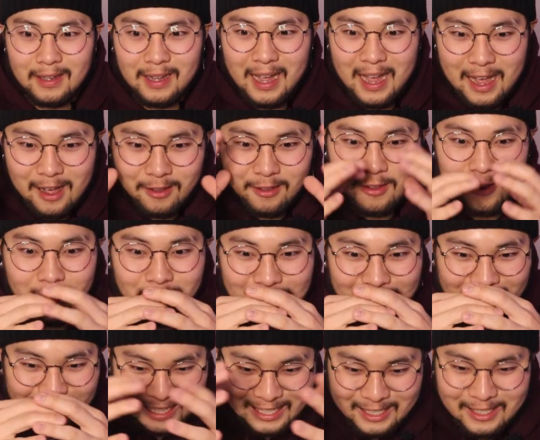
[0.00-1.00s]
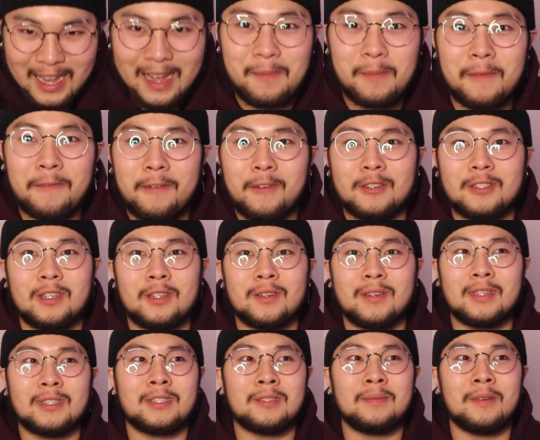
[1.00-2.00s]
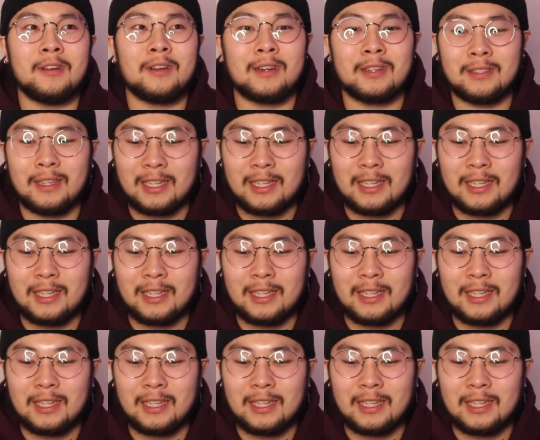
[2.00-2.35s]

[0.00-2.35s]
I don't know, like, because I'm a first generation American,